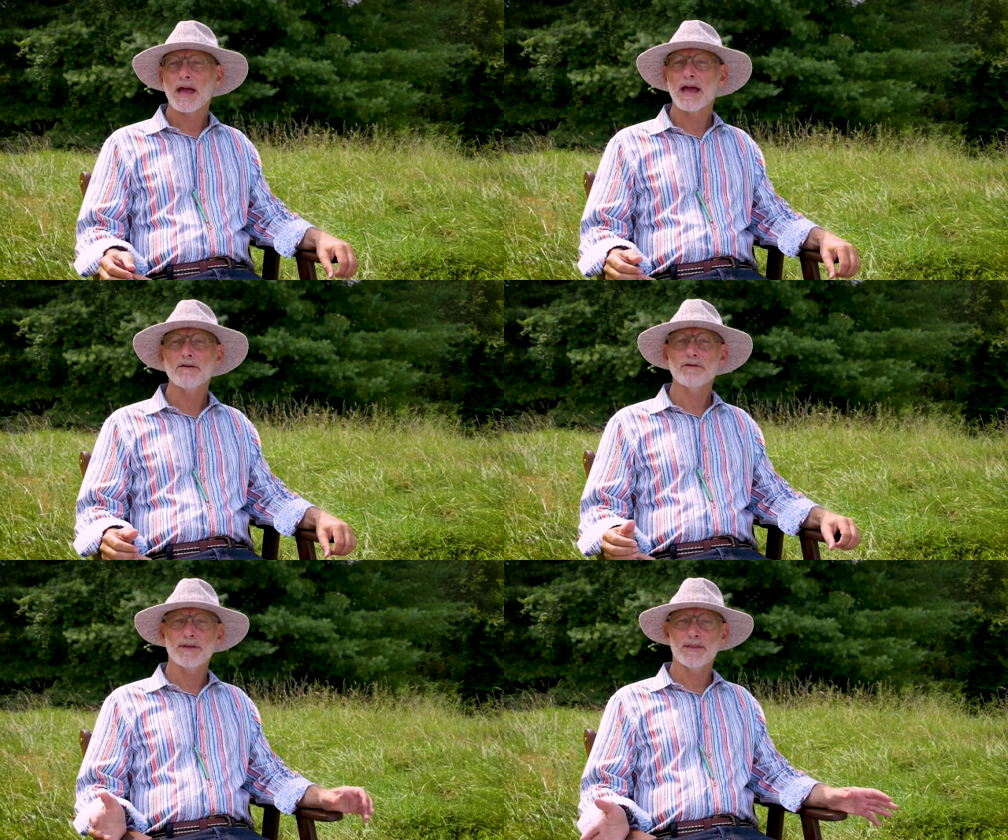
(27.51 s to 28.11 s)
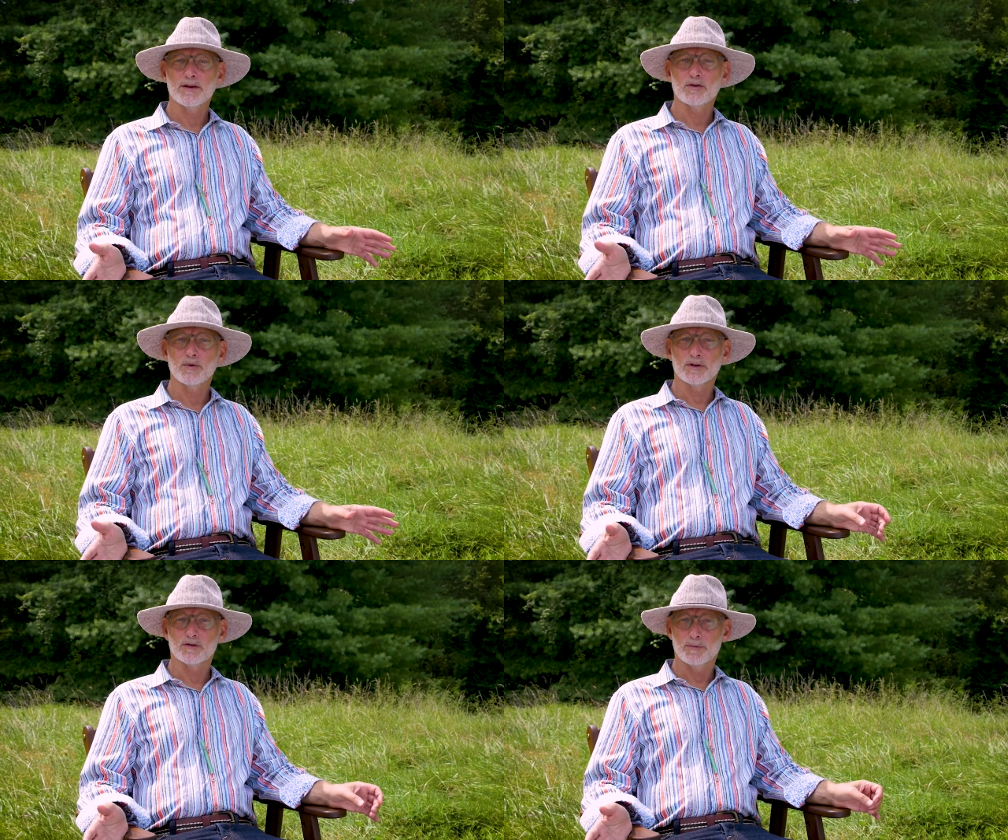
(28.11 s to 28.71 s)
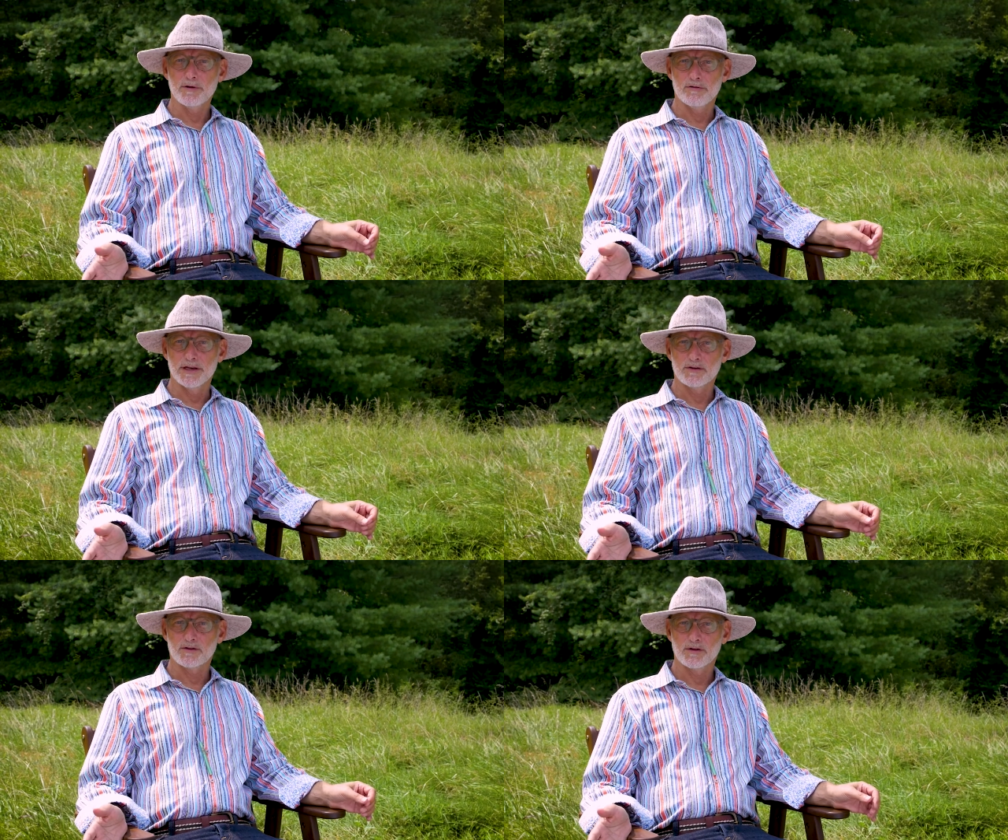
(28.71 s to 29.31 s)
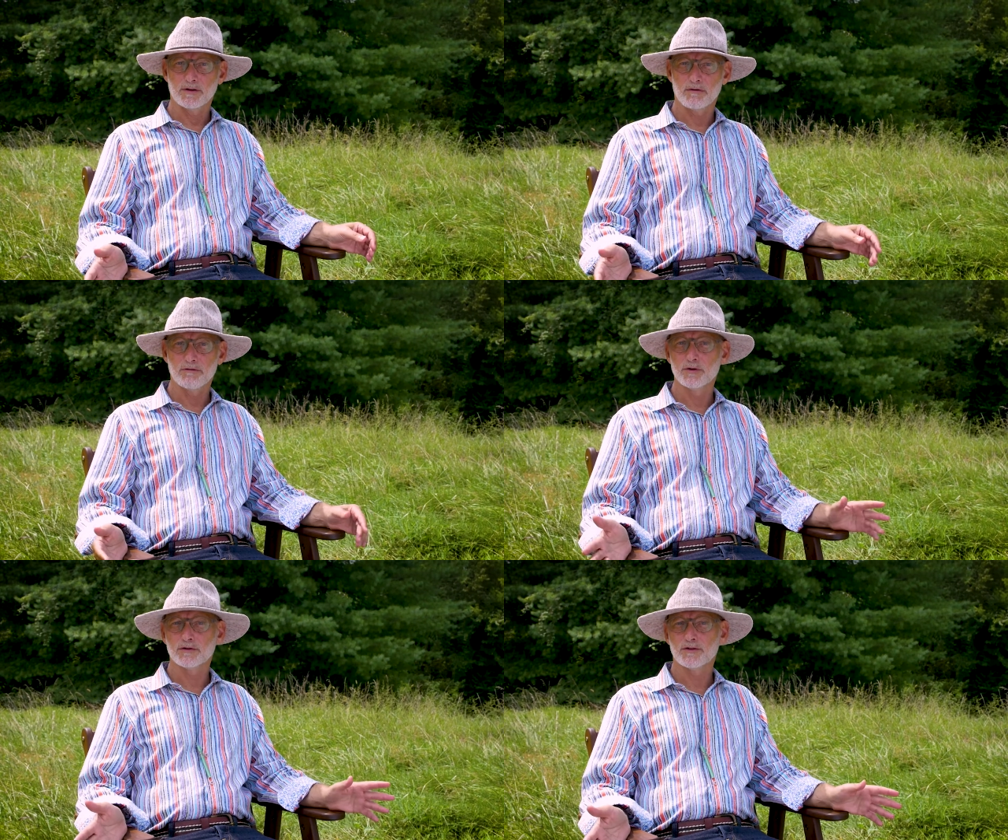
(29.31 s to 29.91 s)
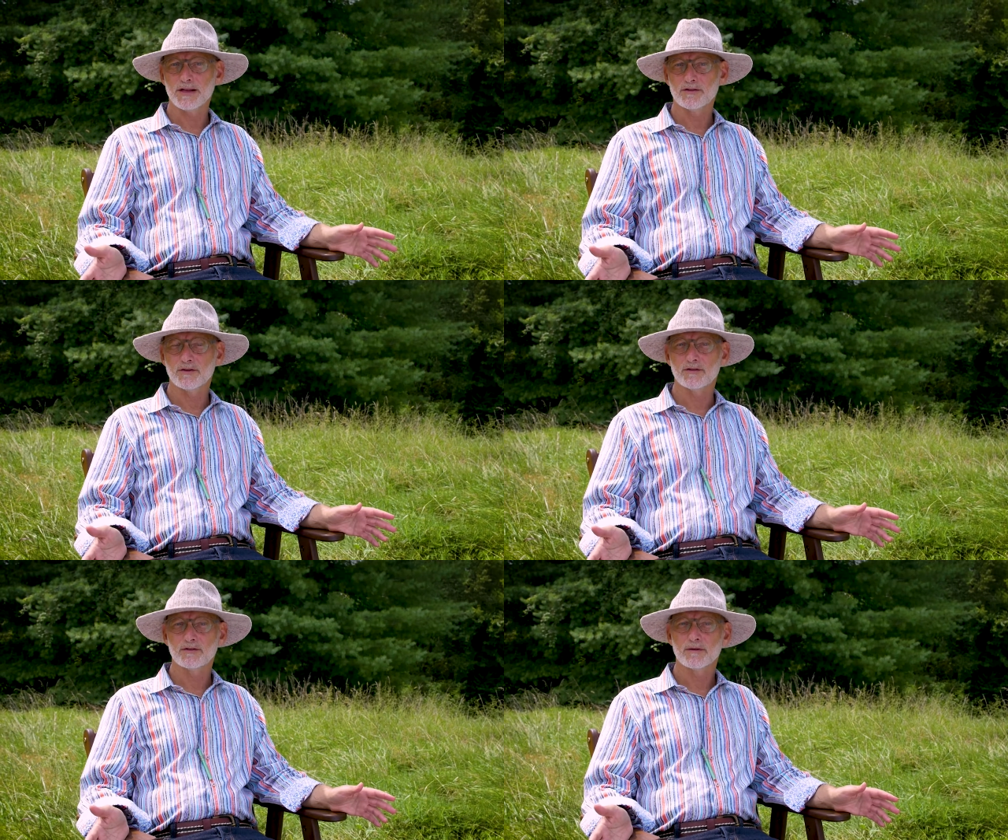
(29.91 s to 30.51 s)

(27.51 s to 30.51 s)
everything that you experience through your senses